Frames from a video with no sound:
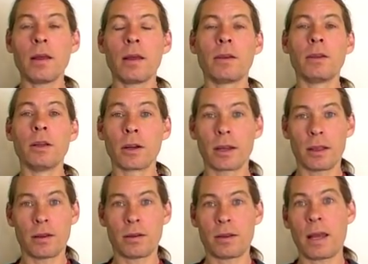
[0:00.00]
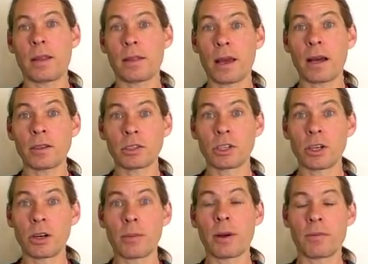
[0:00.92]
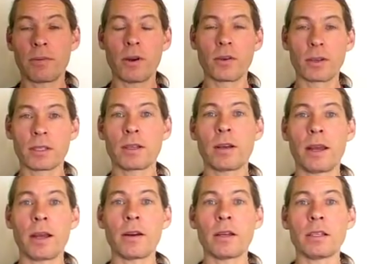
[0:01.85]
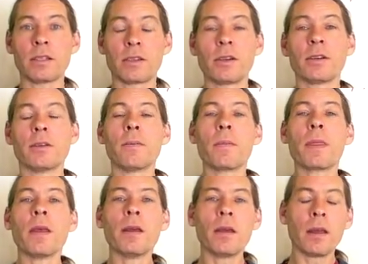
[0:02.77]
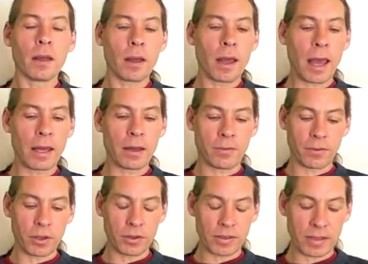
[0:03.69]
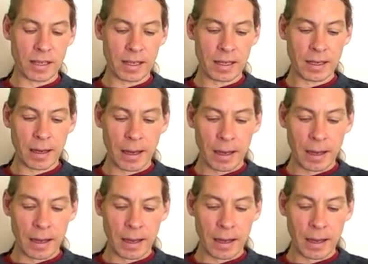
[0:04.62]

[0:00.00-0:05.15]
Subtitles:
You look at their 10th house, sure, but focus on Aries too. And if you see,